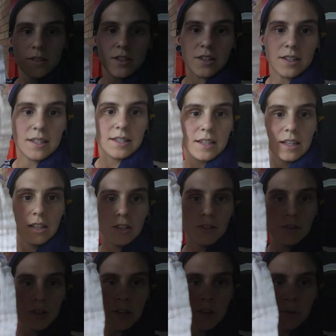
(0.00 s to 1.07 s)
This is the
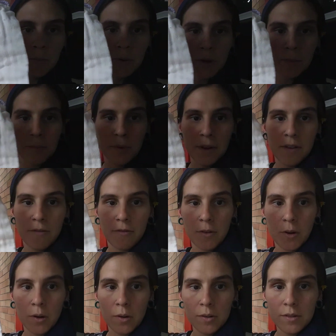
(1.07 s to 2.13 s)
little newborn
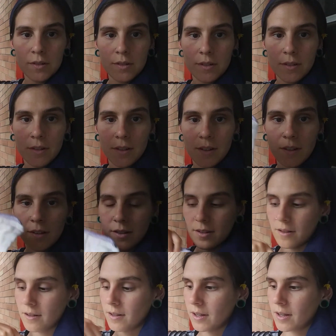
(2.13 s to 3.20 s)
pre-fold.
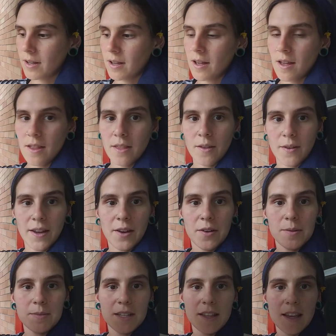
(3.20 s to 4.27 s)
I'll go
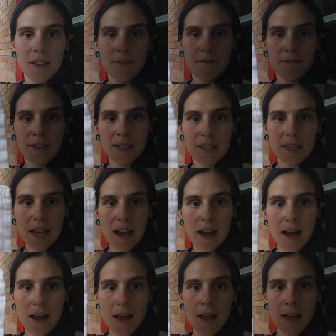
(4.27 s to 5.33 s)
up to the infant
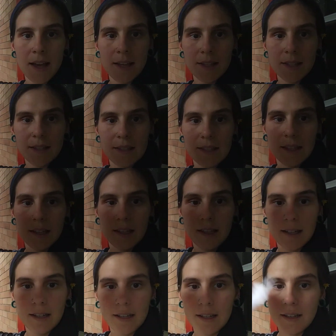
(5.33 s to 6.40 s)
size,
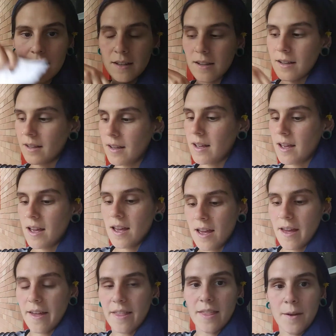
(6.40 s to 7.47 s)

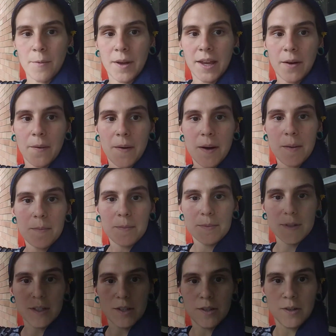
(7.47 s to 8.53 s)
and then we go up
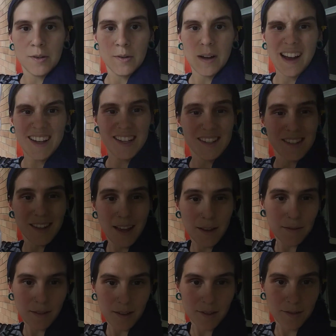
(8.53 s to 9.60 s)
to, I guess,
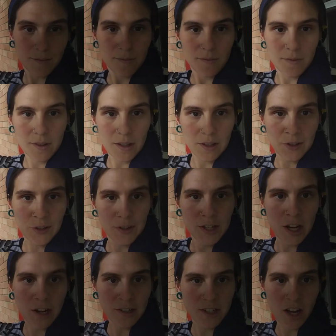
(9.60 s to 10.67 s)
like the
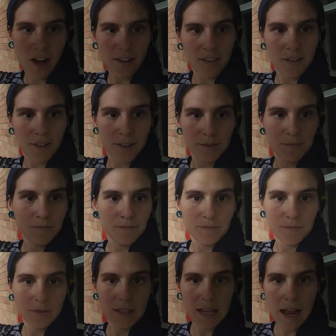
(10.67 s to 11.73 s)
young toddler
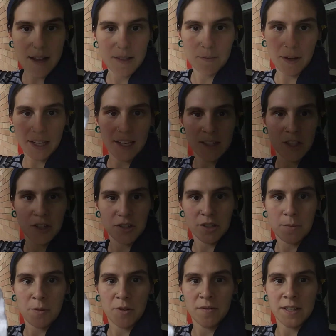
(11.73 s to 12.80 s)
size. My kids
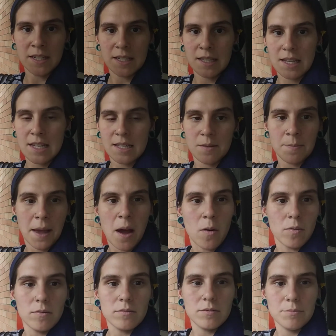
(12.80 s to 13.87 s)
usually move into these about
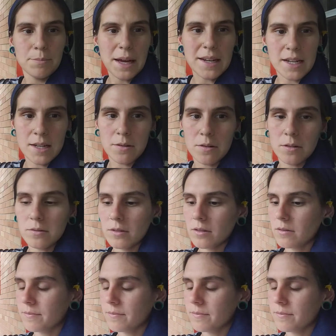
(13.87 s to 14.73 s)
a year-old.